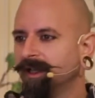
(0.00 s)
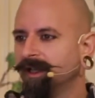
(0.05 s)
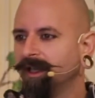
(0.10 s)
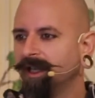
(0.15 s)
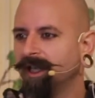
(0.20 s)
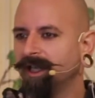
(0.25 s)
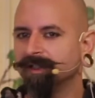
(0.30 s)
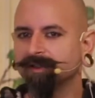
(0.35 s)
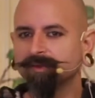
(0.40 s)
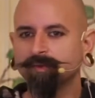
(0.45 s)

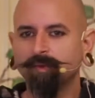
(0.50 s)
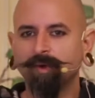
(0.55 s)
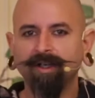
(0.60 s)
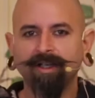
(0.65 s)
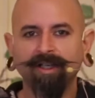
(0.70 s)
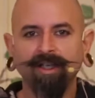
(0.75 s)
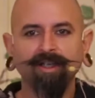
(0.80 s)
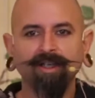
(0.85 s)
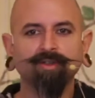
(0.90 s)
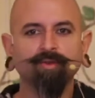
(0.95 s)
is what
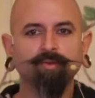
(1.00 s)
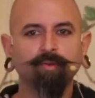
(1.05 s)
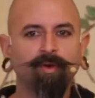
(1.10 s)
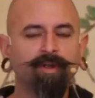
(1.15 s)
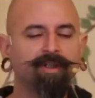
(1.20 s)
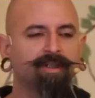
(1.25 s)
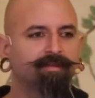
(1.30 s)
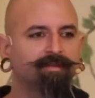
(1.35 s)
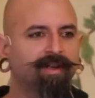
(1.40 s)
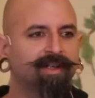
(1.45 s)
each
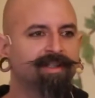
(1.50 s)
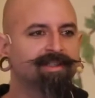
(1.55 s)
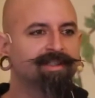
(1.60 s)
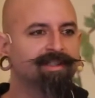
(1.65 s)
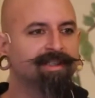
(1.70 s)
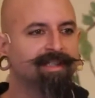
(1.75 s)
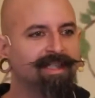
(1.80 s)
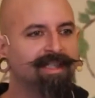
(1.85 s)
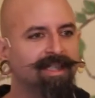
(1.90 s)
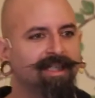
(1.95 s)
one of us
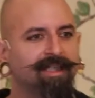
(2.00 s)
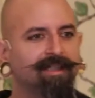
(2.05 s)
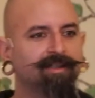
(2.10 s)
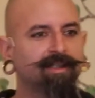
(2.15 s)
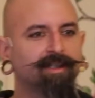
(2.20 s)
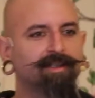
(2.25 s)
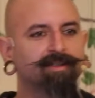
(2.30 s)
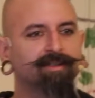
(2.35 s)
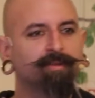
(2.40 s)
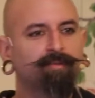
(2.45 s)
need
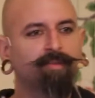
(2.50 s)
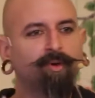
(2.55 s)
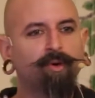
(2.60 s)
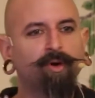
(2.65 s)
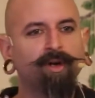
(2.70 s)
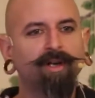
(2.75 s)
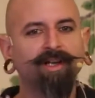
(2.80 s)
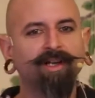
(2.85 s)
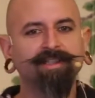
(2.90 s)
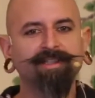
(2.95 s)
to
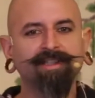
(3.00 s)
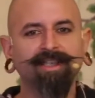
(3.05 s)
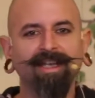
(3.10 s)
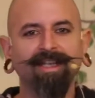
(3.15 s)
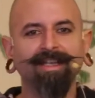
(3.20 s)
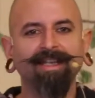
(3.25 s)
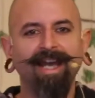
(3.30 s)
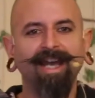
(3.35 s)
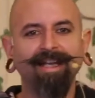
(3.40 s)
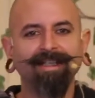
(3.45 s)
support us
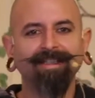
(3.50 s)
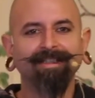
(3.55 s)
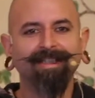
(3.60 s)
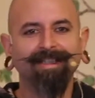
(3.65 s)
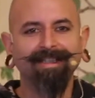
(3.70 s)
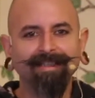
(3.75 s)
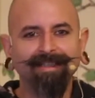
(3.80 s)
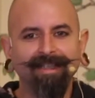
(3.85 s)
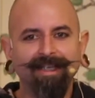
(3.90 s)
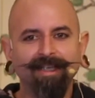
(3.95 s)
in that
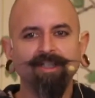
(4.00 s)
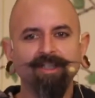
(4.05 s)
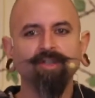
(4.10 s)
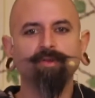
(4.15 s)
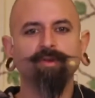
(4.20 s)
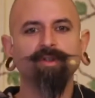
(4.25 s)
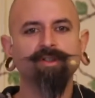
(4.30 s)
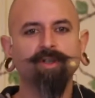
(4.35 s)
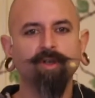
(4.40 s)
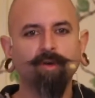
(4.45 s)

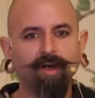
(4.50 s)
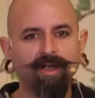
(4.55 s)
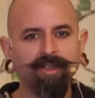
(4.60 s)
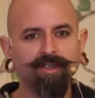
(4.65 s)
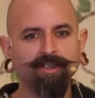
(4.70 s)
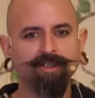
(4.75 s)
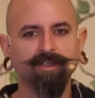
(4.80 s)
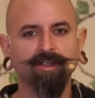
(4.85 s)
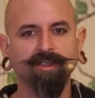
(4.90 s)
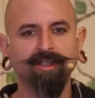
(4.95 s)
continuous
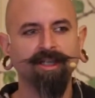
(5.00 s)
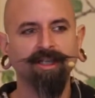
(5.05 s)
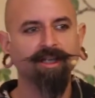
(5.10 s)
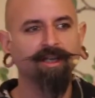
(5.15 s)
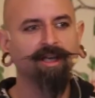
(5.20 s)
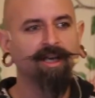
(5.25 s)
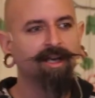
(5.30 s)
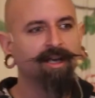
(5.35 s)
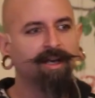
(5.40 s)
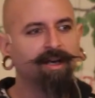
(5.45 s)
questioning
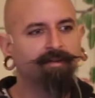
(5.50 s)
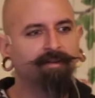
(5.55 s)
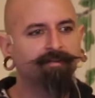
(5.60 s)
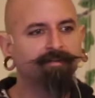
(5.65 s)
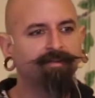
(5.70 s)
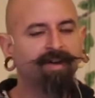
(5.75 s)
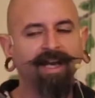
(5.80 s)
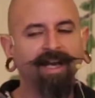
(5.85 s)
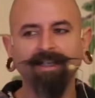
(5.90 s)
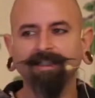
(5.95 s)
of
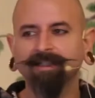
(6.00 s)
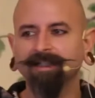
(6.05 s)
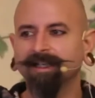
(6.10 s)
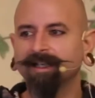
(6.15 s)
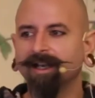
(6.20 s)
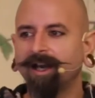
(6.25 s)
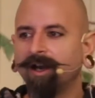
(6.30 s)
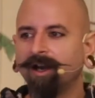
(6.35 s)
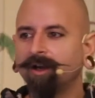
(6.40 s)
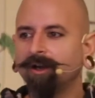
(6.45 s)

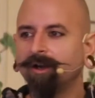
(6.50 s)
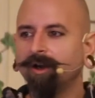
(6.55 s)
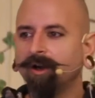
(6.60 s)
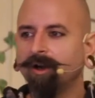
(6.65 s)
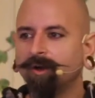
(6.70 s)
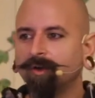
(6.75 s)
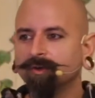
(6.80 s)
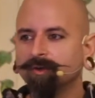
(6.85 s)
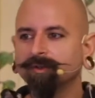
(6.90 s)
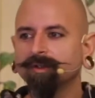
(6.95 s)
finding our
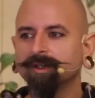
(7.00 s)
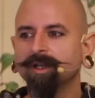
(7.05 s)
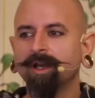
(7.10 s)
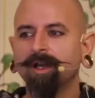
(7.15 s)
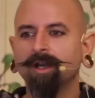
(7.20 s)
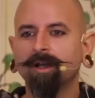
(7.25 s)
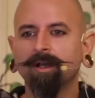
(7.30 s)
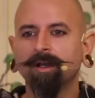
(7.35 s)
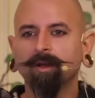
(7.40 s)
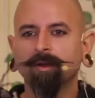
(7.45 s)
own
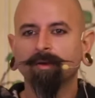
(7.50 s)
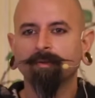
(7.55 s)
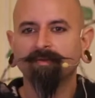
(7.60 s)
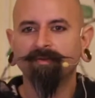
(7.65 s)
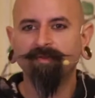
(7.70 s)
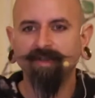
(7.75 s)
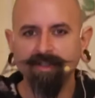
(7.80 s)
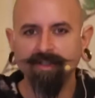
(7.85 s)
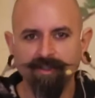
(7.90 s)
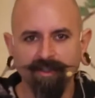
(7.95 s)

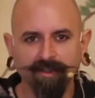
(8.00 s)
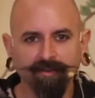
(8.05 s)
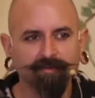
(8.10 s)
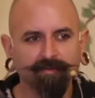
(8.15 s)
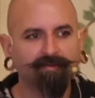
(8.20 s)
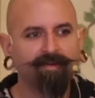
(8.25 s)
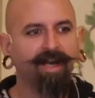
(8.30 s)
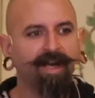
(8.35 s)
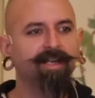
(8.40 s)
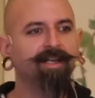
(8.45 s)
vision,
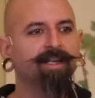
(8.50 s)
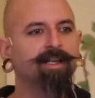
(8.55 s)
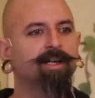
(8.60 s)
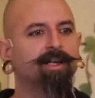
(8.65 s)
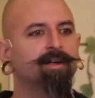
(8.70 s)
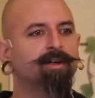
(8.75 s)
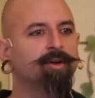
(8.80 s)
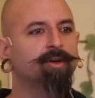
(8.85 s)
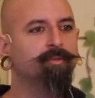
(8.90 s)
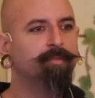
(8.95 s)
finding
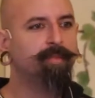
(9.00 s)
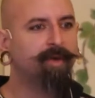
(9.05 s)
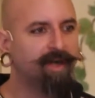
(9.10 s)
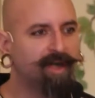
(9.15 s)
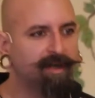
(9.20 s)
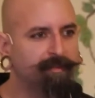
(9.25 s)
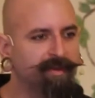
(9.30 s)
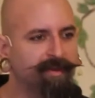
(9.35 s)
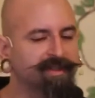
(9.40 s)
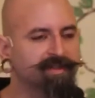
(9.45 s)
our own
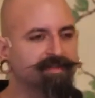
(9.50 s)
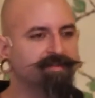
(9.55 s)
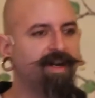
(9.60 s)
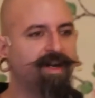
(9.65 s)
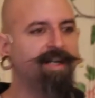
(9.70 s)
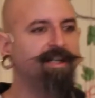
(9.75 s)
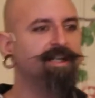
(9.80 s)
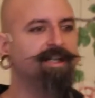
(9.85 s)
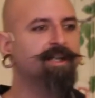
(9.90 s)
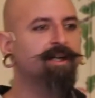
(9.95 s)
purpose,
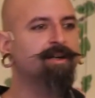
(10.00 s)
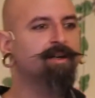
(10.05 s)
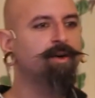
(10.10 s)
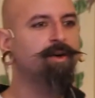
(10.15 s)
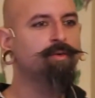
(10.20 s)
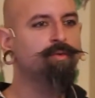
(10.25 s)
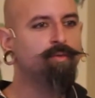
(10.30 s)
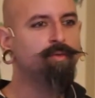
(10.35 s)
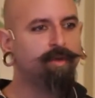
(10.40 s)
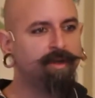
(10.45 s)
finding our
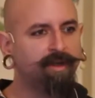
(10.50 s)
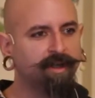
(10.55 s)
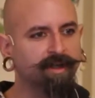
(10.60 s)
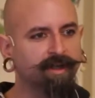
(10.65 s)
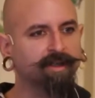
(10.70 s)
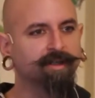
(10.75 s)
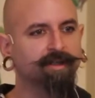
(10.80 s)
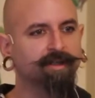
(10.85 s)
own work.